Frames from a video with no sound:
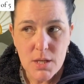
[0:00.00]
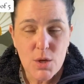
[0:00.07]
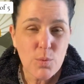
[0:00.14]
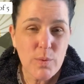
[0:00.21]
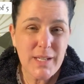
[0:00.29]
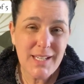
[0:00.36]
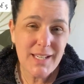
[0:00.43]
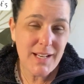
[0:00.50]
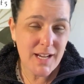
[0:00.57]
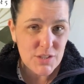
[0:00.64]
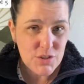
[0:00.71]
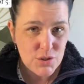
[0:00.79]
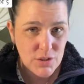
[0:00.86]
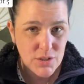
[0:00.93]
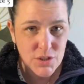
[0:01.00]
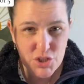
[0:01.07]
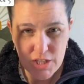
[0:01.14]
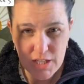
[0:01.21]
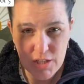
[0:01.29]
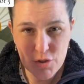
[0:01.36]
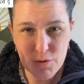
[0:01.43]
We can actually
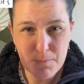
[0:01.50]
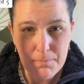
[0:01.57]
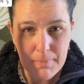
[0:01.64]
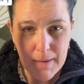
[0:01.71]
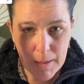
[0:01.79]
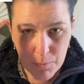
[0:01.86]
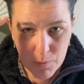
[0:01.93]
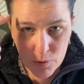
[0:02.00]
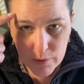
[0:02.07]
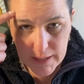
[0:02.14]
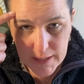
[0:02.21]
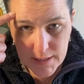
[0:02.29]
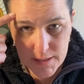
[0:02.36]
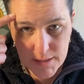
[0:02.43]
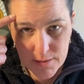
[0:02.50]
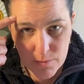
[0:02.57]
change memories.